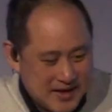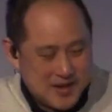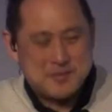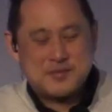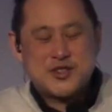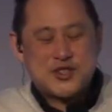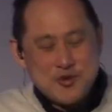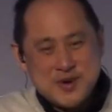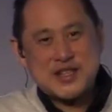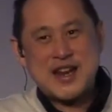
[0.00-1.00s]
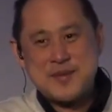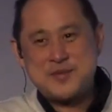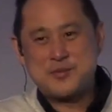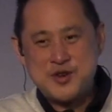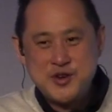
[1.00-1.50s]
So much can happen
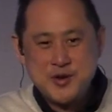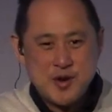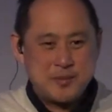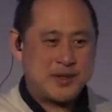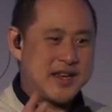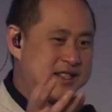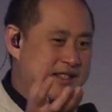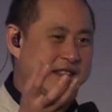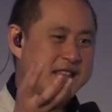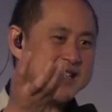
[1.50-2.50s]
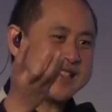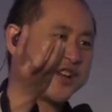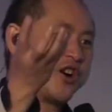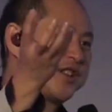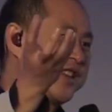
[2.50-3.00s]
when you place the things that
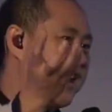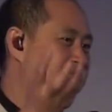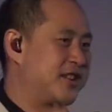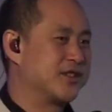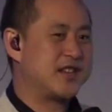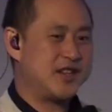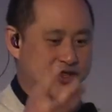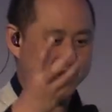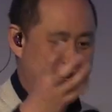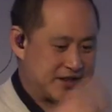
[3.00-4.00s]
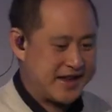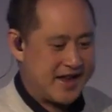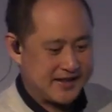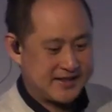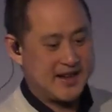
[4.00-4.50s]
God can handle into God's
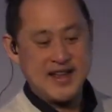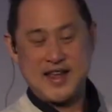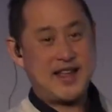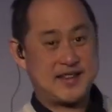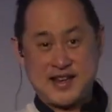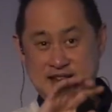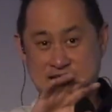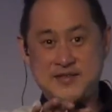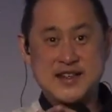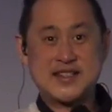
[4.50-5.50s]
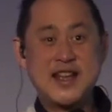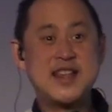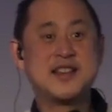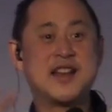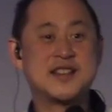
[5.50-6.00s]
hands. And David does that. He
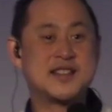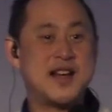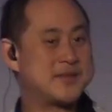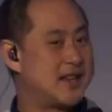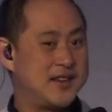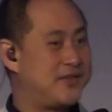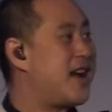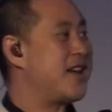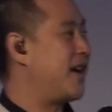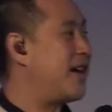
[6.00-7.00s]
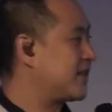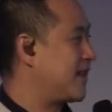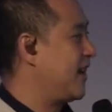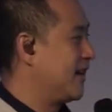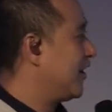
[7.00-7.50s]
does Psalms 95 after
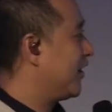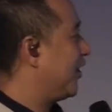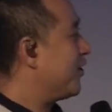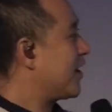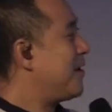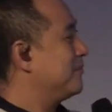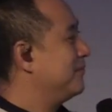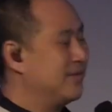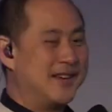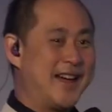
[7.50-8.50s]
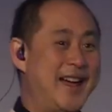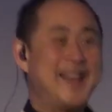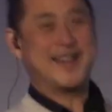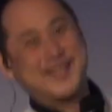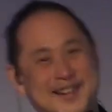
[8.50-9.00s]
that. Oh, come. Hey,
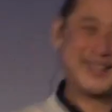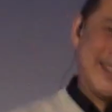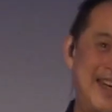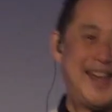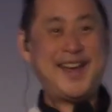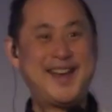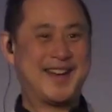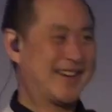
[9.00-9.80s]
yay!